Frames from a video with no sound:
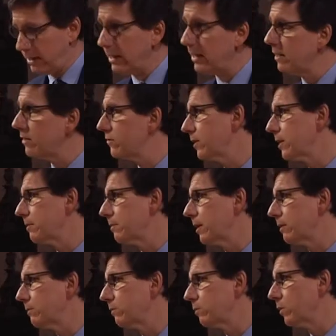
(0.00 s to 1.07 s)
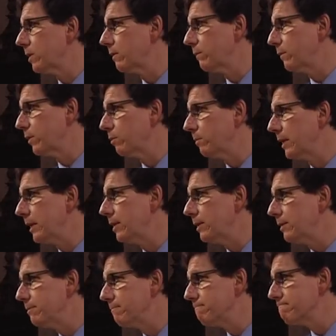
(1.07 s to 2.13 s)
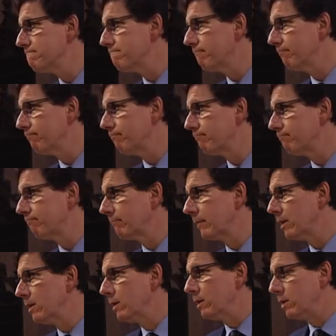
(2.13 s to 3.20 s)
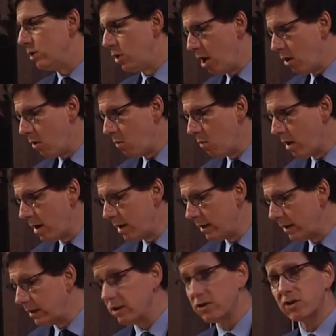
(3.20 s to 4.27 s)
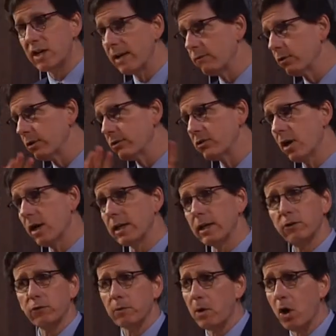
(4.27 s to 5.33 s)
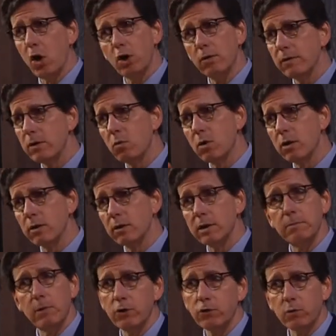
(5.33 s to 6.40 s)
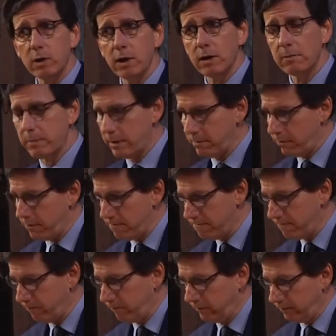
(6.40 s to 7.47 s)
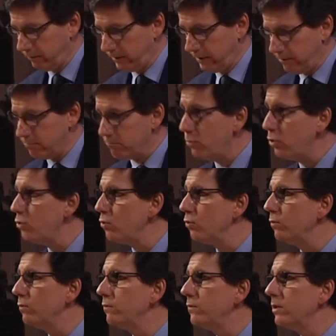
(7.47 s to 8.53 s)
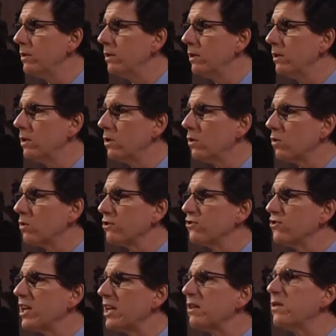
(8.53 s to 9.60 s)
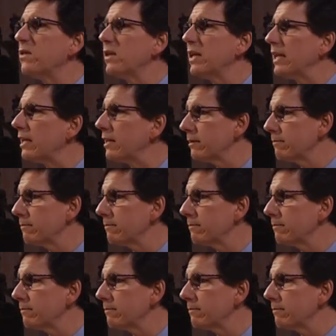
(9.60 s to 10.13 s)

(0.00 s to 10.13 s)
in a cinema when the film ended. No one in this diverse audience from all over the world, and most were young people, moved or said a thing.